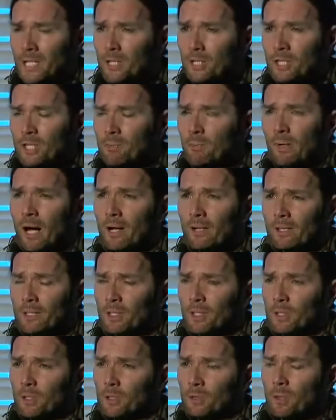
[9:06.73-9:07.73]
just sprouted
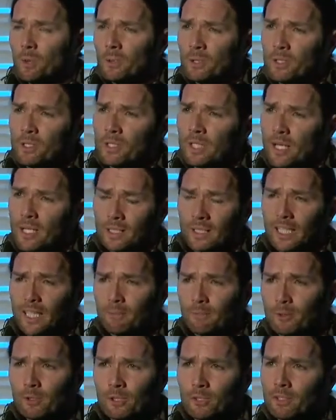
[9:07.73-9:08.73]
these tours that I
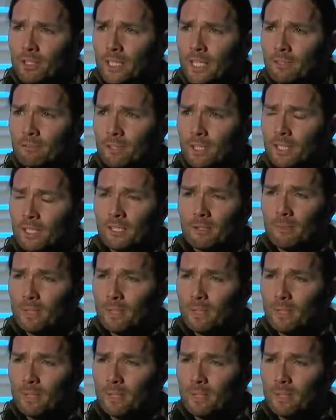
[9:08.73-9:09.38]
keep returning every year,